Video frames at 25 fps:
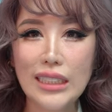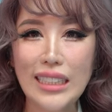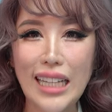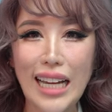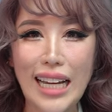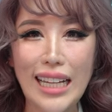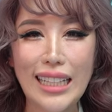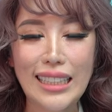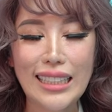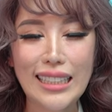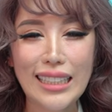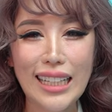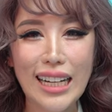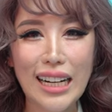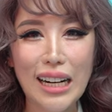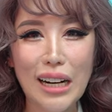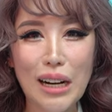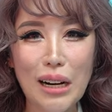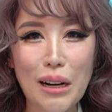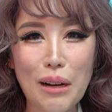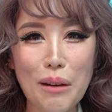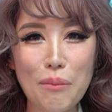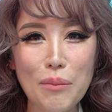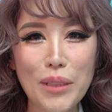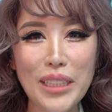that
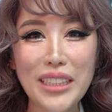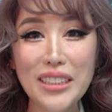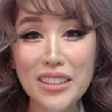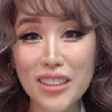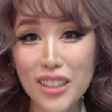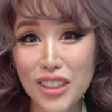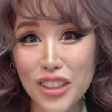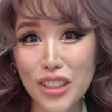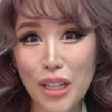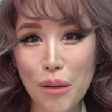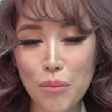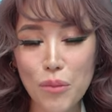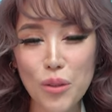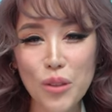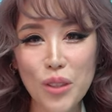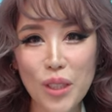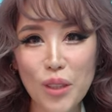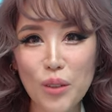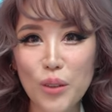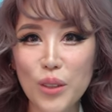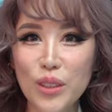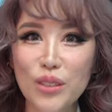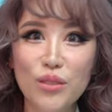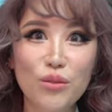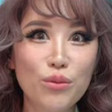uh, Minister Shanmugam
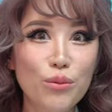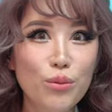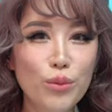was